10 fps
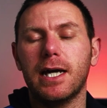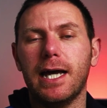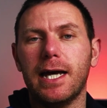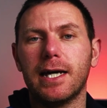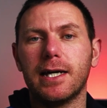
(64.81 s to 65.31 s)

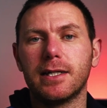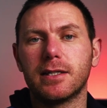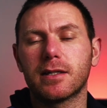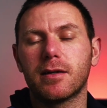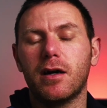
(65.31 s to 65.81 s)

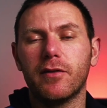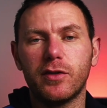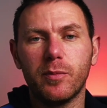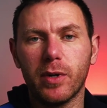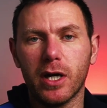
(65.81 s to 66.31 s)
And
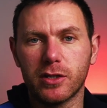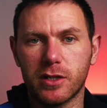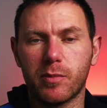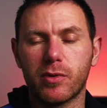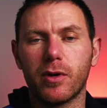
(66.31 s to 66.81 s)
after you purchase
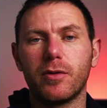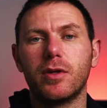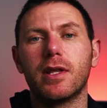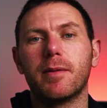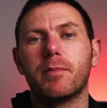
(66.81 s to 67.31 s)
the Pro,
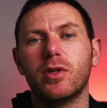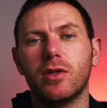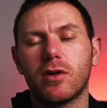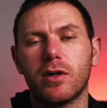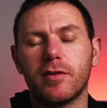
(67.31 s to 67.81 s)
you then put
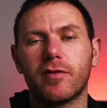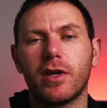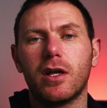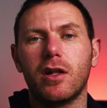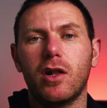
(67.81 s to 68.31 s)
your kind of
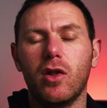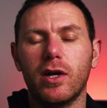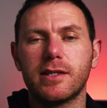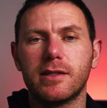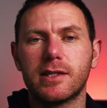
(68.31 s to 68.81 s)

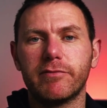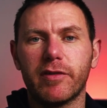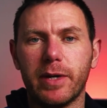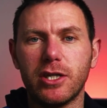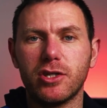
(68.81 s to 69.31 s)
license
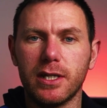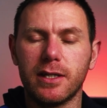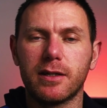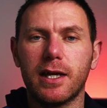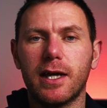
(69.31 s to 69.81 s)
information
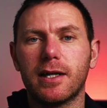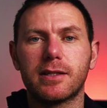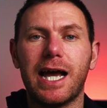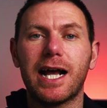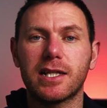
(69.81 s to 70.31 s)
in
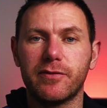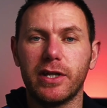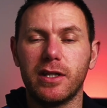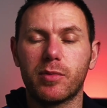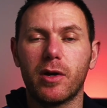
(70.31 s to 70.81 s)
to
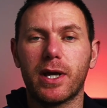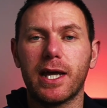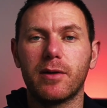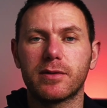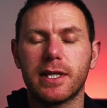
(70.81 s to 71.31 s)
activate the Pro
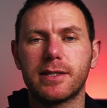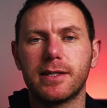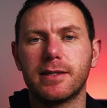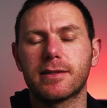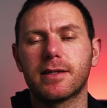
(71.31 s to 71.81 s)
account
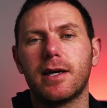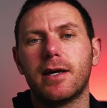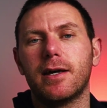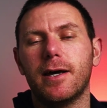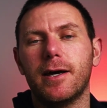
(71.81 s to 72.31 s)
settings.
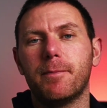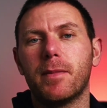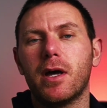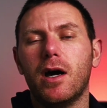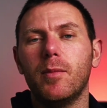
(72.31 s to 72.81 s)
I'm
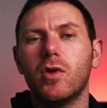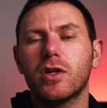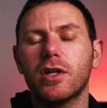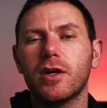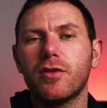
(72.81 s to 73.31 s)
not
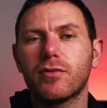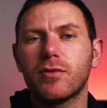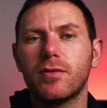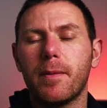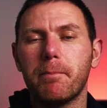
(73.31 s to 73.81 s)
going to go
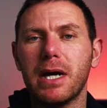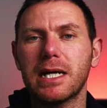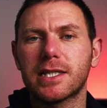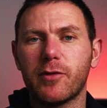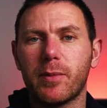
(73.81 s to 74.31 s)
through a
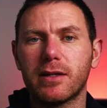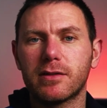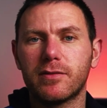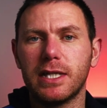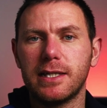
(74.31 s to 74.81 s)
massive
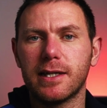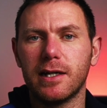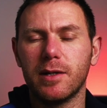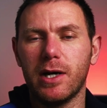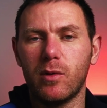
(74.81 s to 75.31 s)
amount of
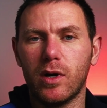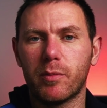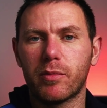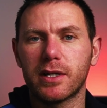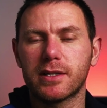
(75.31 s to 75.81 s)
detail about
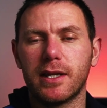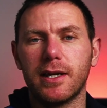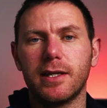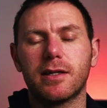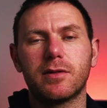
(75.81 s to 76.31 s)
WordPress
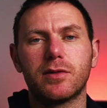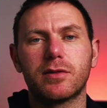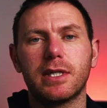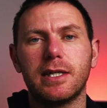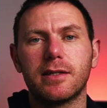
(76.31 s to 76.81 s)
today
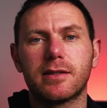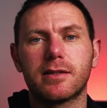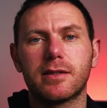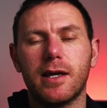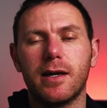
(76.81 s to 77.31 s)
because
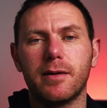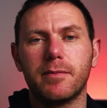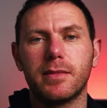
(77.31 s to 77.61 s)
I